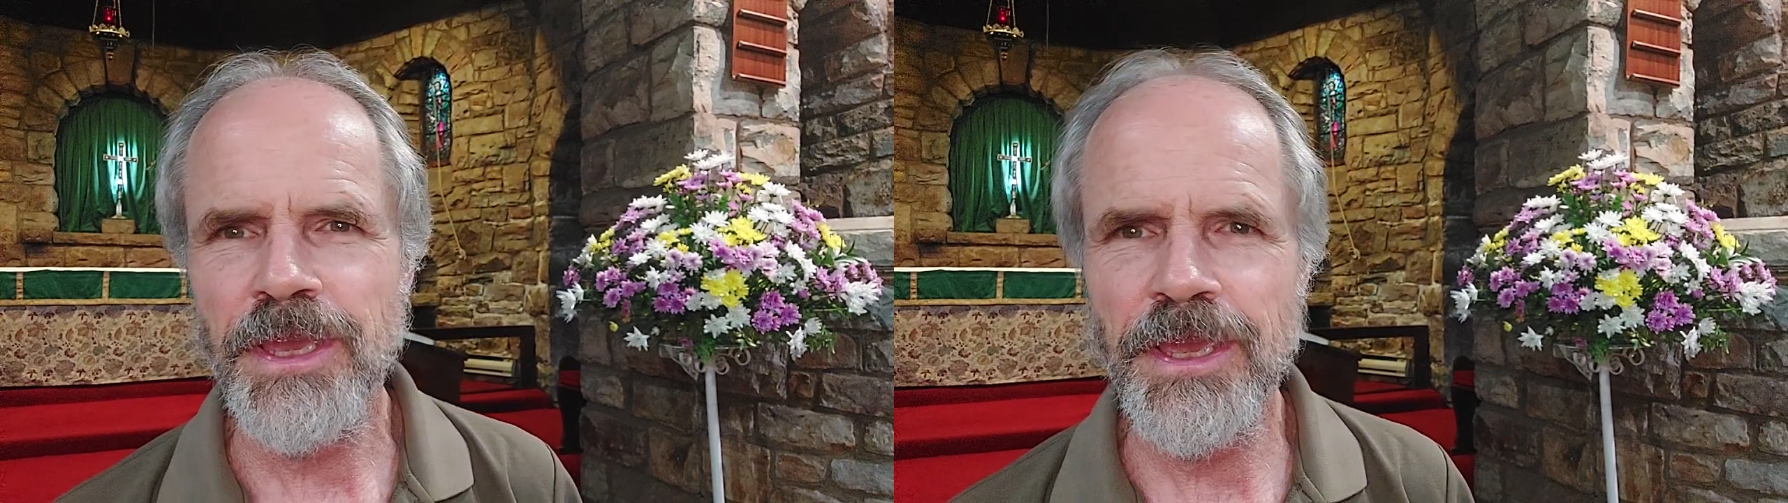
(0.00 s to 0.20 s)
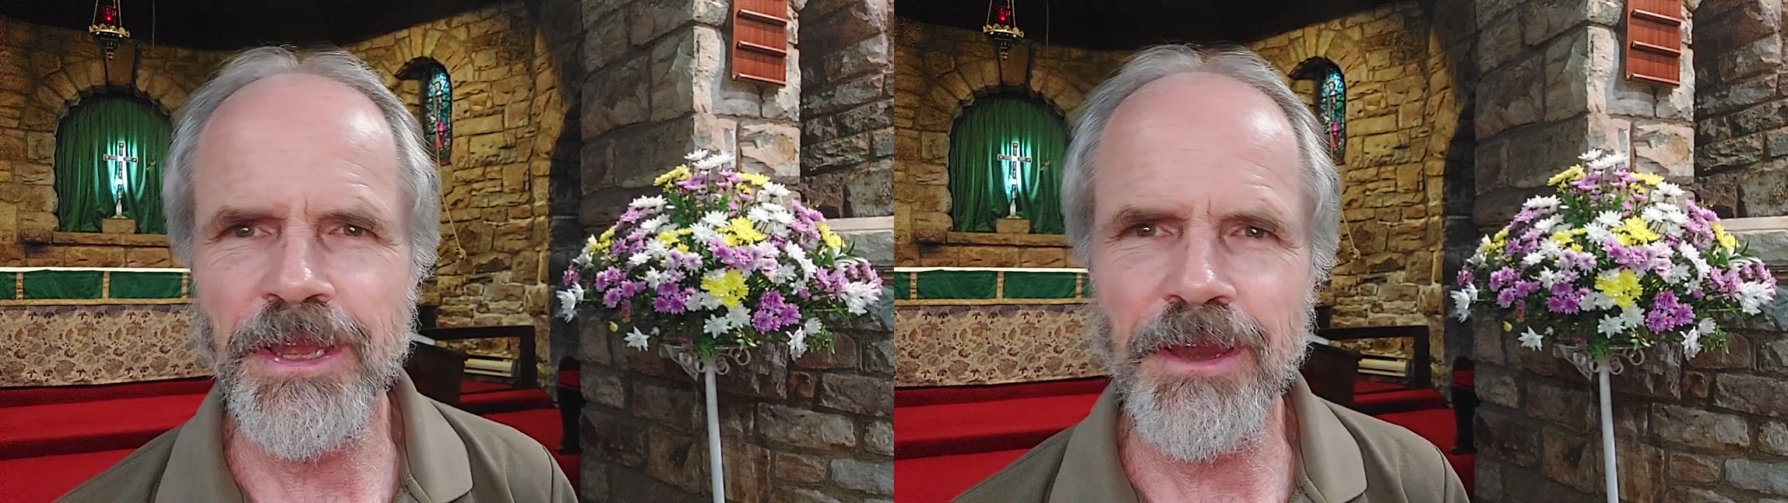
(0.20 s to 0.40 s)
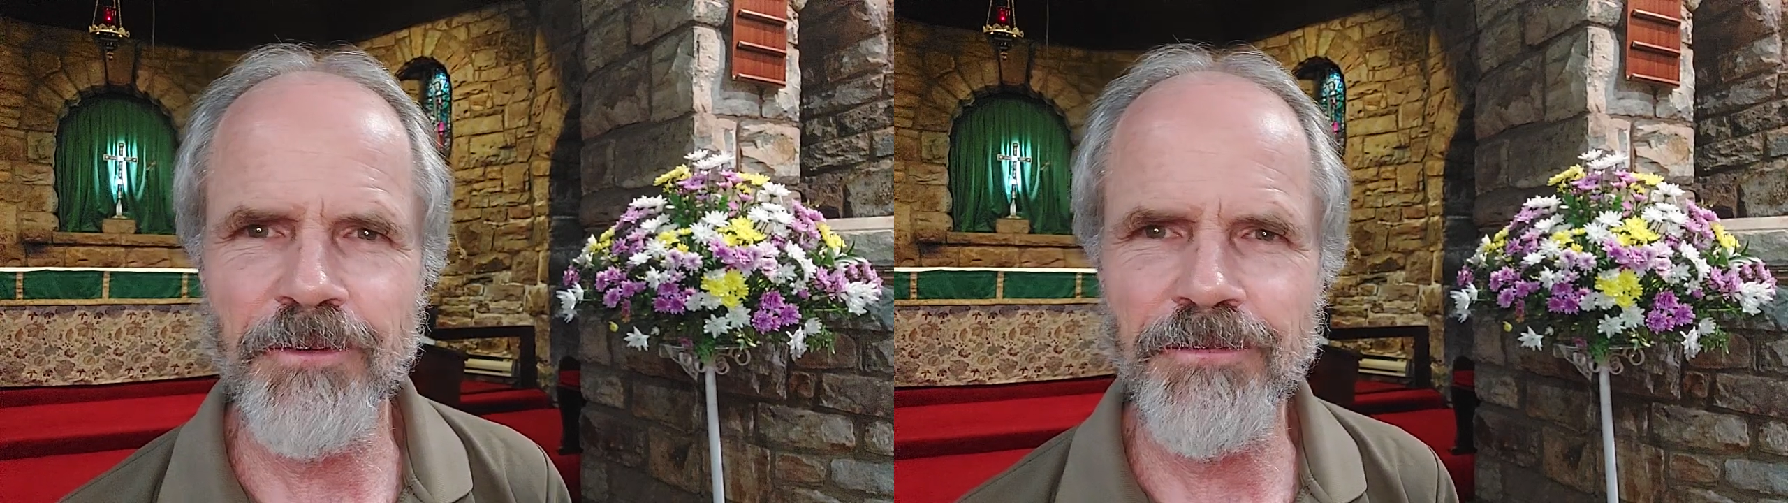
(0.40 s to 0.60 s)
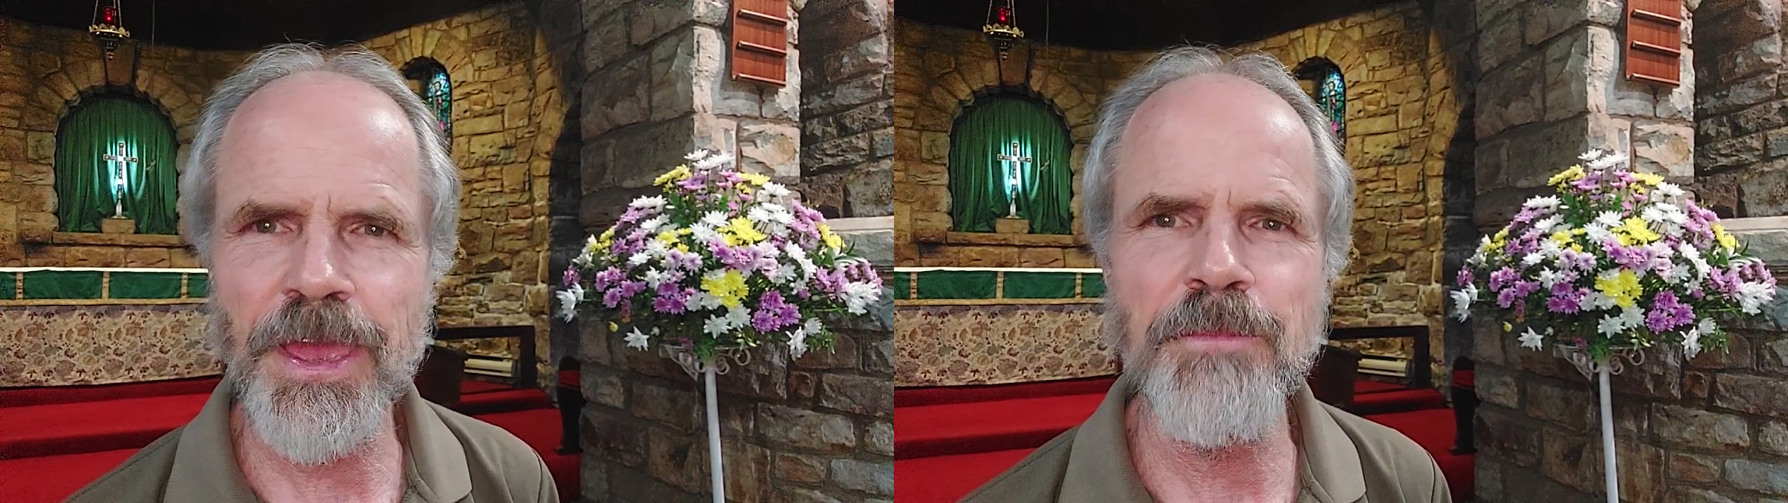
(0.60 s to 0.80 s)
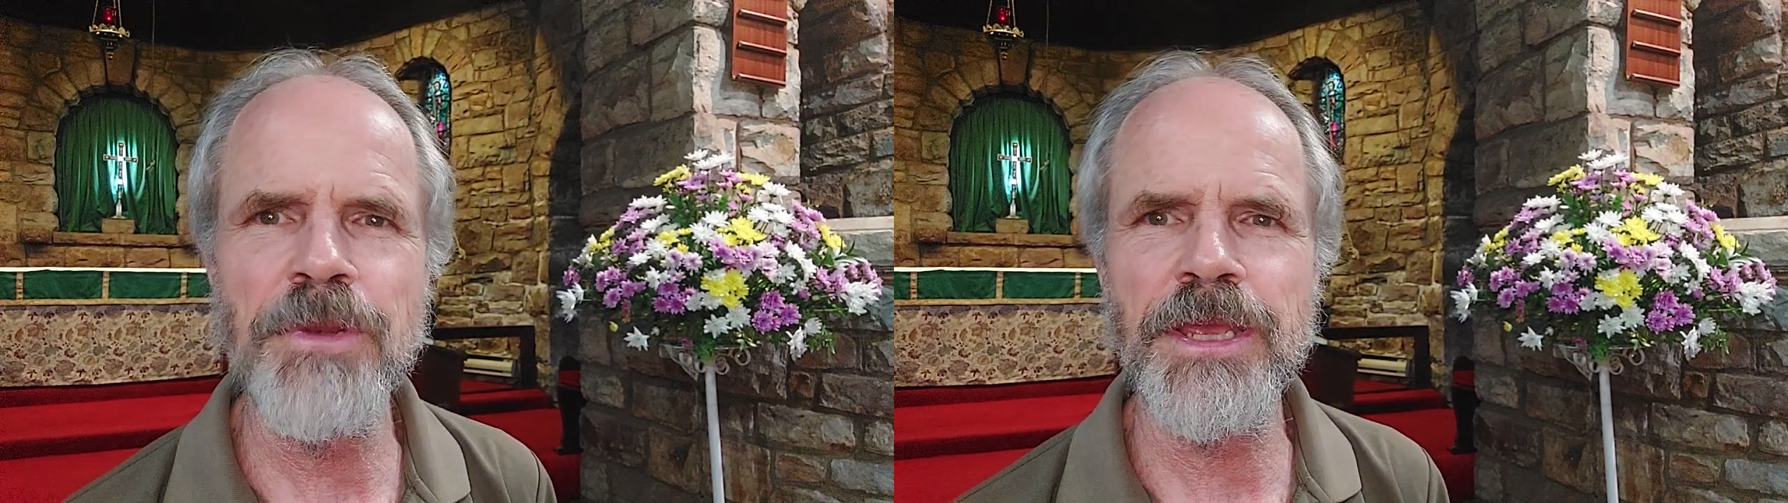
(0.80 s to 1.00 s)
in our
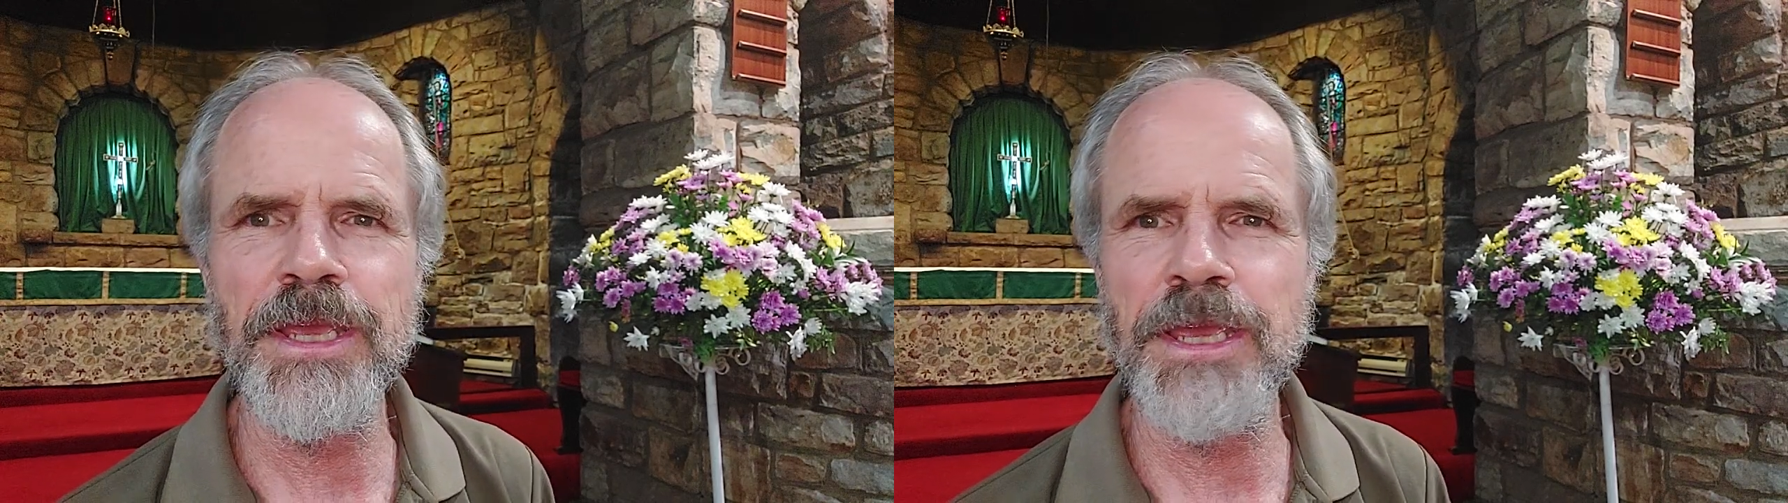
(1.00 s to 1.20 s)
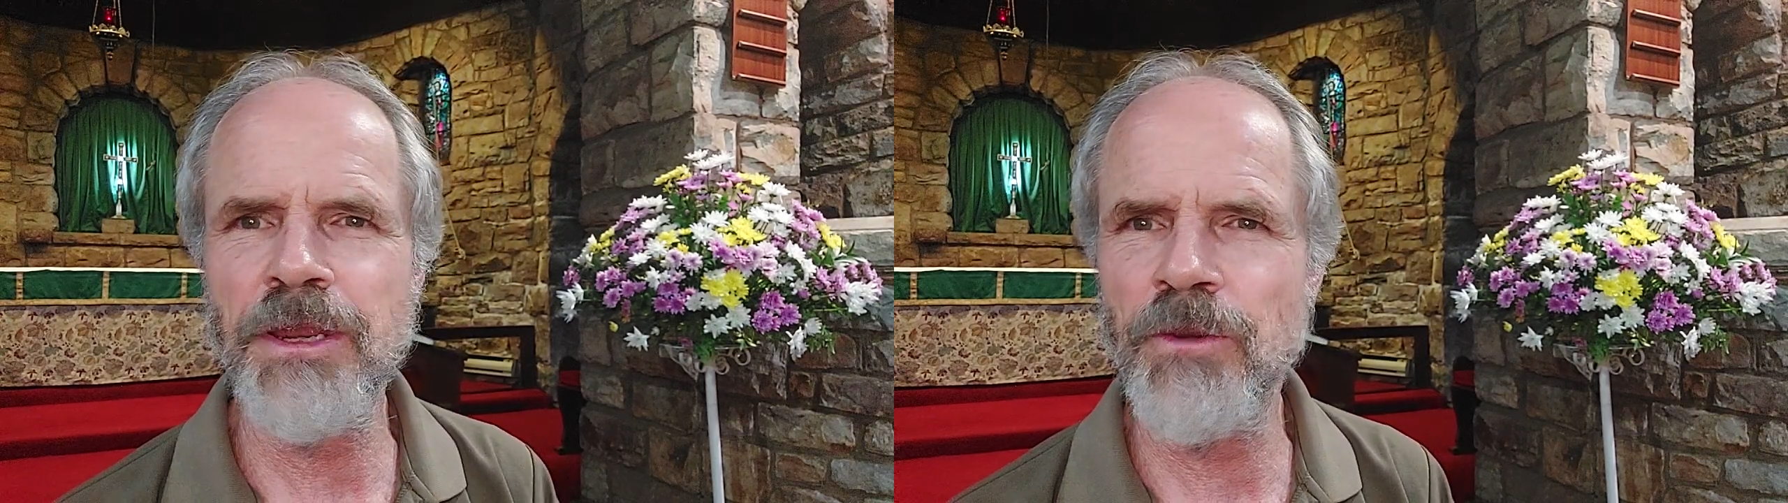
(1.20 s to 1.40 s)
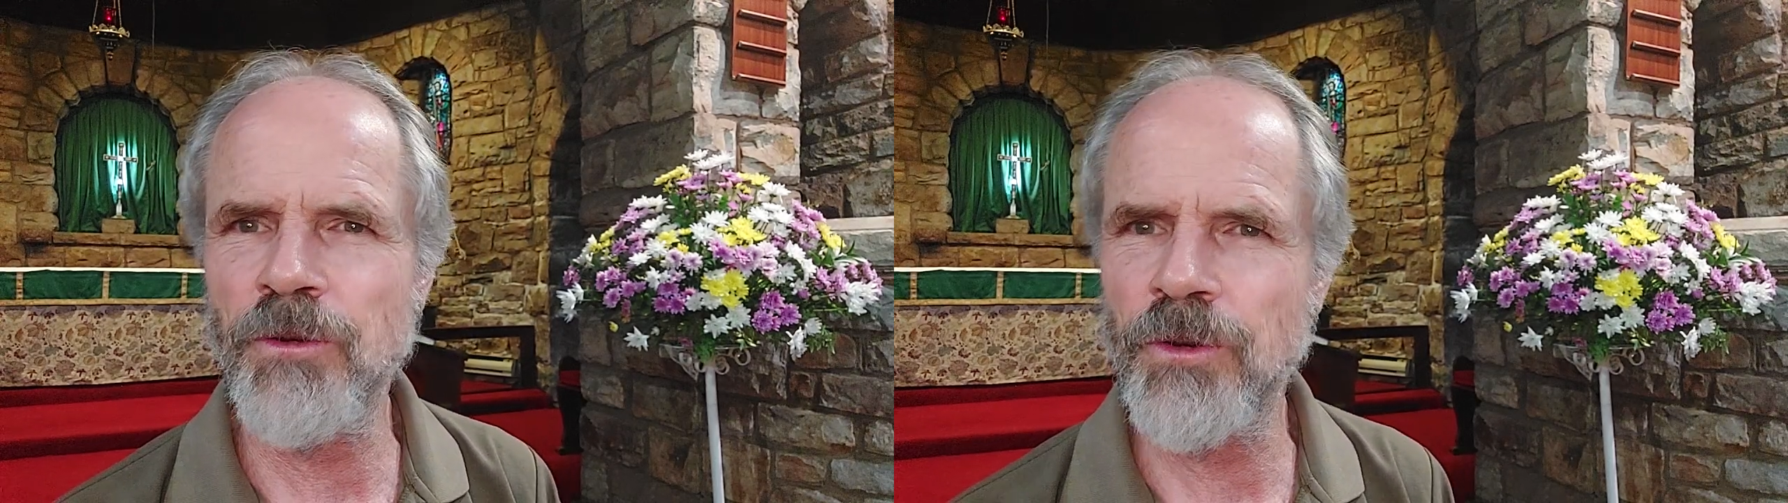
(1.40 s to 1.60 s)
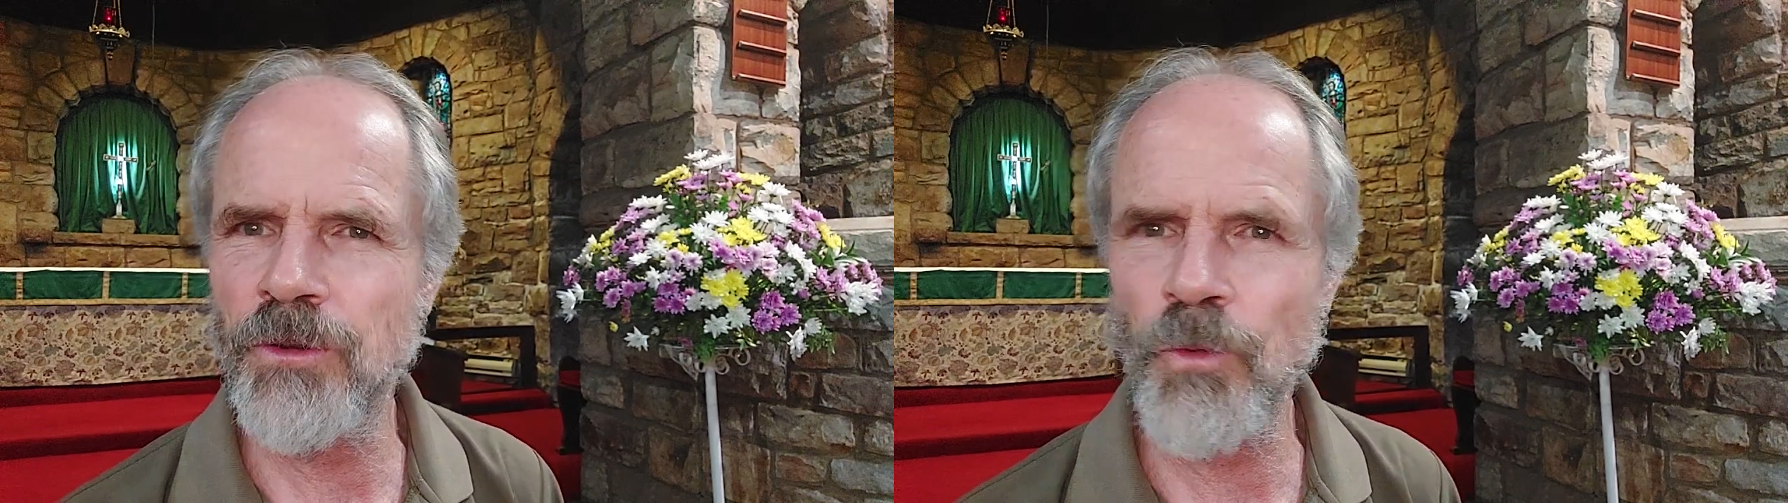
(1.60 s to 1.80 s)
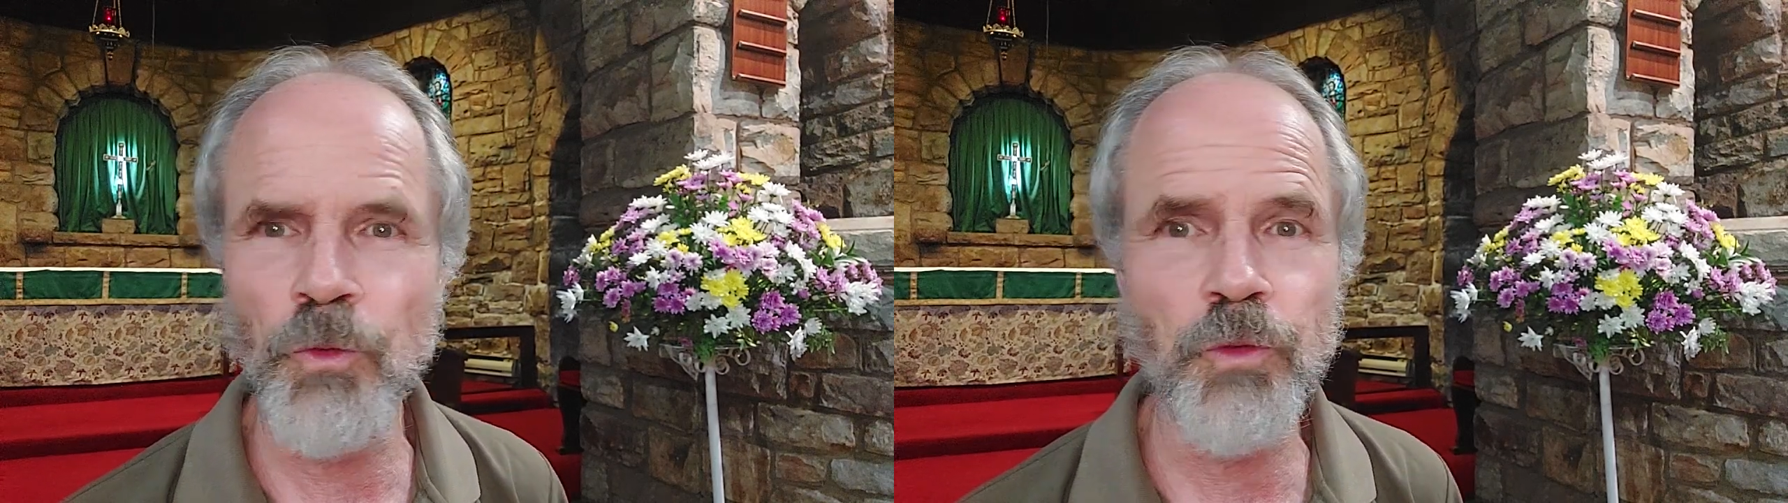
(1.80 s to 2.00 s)
family, in all